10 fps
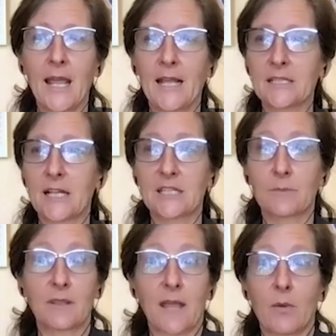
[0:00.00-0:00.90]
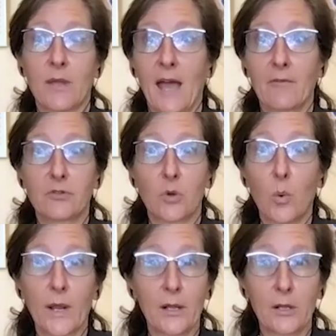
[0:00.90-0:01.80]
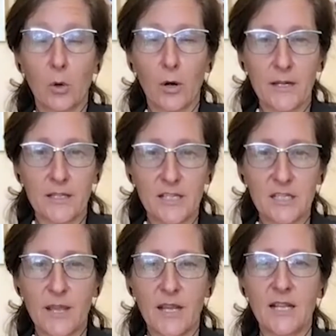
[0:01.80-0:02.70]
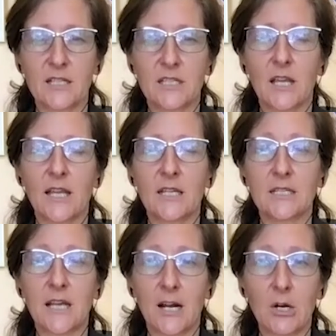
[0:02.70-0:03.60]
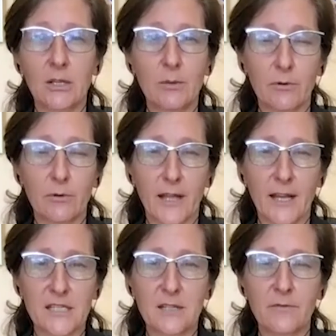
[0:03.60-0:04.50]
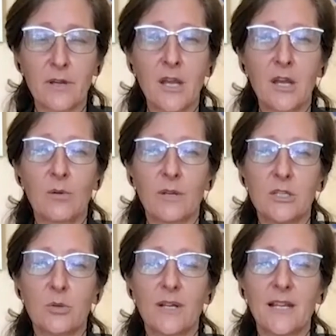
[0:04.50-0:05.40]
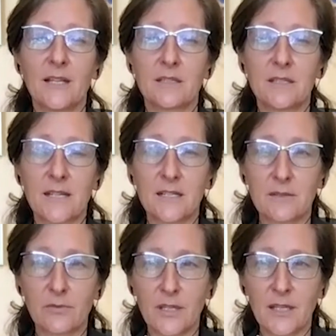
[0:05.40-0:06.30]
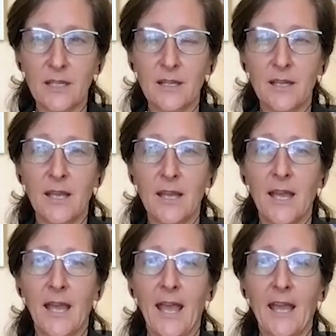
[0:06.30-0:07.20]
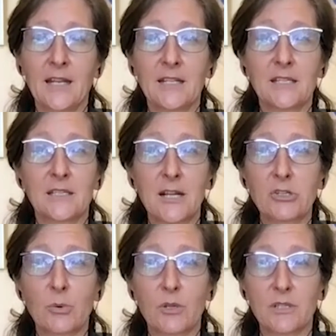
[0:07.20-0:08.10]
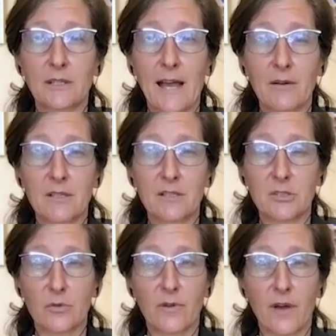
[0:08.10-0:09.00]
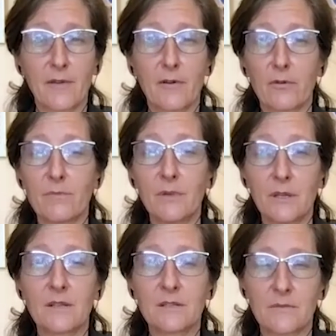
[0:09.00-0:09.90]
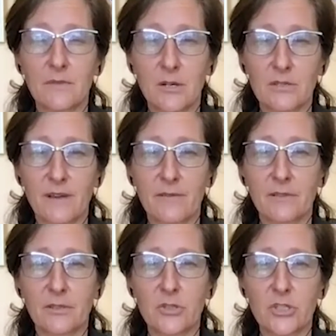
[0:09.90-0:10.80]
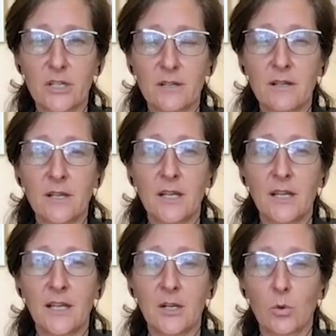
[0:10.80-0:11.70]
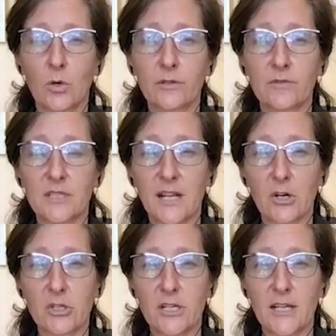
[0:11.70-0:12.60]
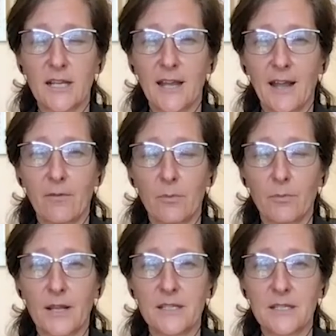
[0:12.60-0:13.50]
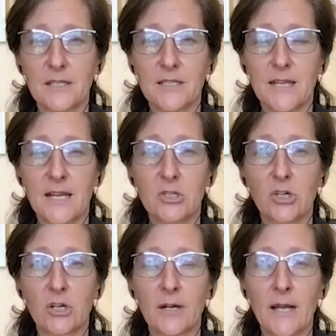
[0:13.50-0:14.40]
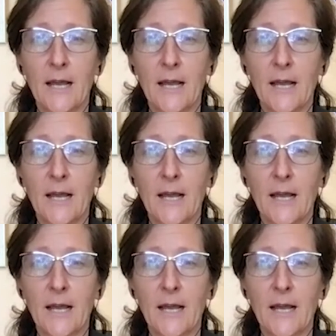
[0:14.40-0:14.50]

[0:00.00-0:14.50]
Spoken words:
It's not something that we have to will or anticipate. It's entirely reflexive. We do it instinctively. And it's essentially what's allowed us to survive over millions of years of evolution in a world of scarcity and ever-present danger.